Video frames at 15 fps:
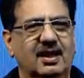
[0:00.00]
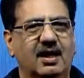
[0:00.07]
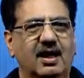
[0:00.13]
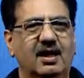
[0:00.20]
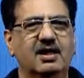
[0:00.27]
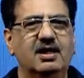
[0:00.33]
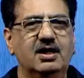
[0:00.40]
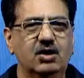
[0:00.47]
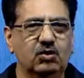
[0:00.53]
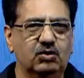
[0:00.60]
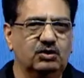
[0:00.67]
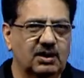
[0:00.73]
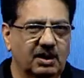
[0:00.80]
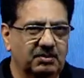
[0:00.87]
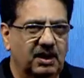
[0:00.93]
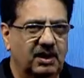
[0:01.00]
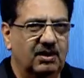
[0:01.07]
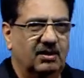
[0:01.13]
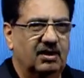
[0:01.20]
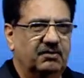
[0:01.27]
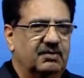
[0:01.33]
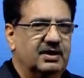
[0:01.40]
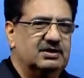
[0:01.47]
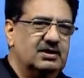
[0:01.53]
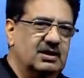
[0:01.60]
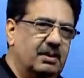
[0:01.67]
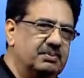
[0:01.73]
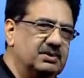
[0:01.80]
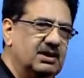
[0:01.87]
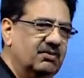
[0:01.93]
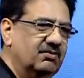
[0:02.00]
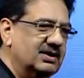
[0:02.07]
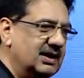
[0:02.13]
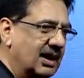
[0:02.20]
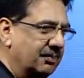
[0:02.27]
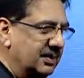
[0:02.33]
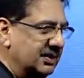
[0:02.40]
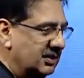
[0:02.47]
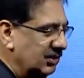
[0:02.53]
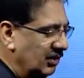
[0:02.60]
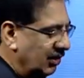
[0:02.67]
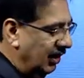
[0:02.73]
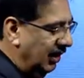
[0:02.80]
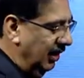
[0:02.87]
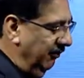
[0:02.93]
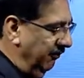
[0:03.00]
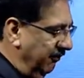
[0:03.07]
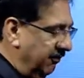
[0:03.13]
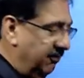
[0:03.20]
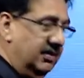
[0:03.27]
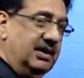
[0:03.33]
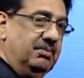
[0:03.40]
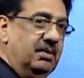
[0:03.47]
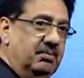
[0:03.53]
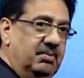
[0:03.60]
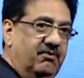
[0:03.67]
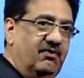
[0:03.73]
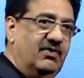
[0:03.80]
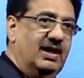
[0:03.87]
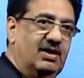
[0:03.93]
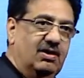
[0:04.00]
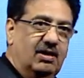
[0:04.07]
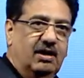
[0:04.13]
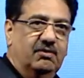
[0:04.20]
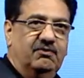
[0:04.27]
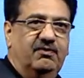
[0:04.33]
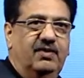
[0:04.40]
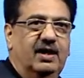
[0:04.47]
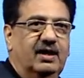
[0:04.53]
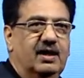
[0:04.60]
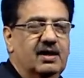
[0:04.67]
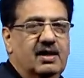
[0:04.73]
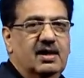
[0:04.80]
a huge amount of disruption which happens in your life, it may be fair or unfair,